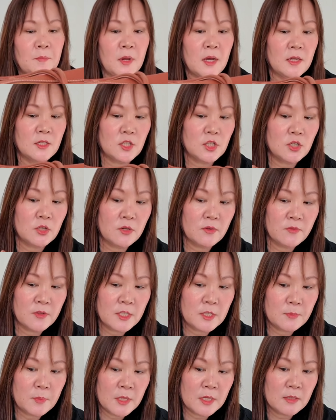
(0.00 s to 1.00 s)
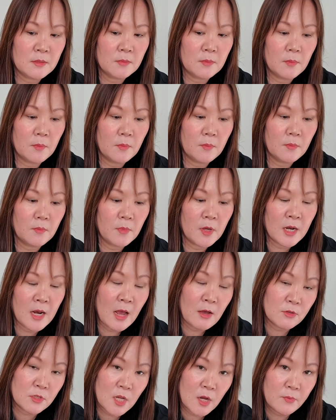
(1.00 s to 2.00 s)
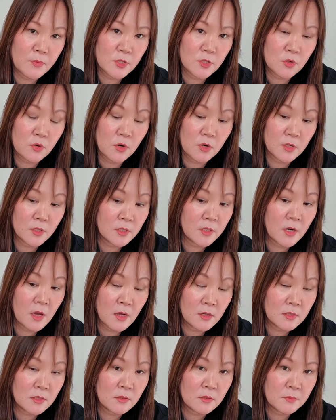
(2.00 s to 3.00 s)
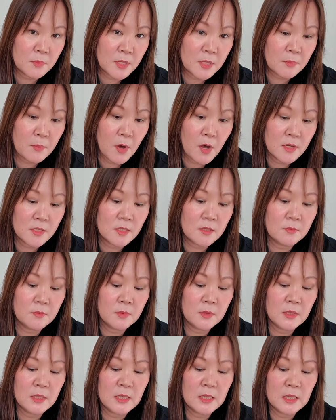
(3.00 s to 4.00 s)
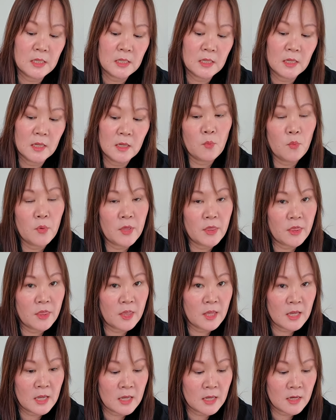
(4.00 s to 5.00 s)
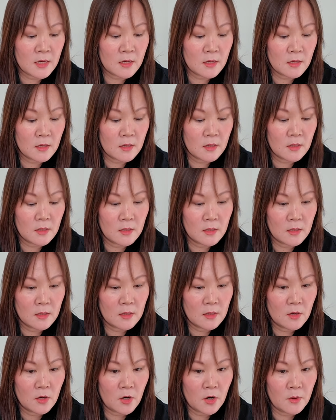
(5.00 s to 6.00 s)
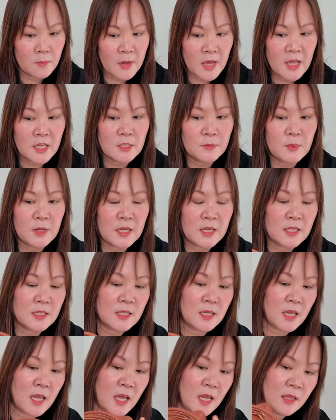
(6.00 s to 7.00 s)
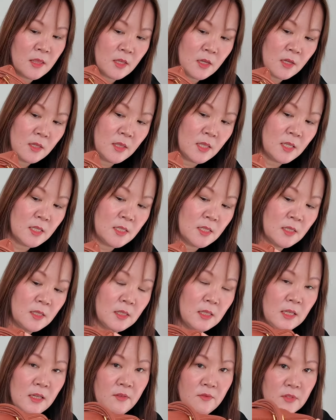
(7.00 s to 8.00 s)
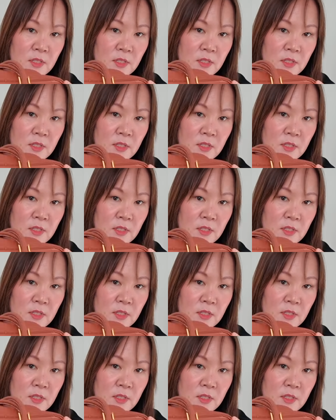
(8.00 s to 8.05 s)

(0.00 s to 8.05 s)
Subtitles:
not sure if it's been an outside restorer. It could also be possibly within Hermes, because again, they did leave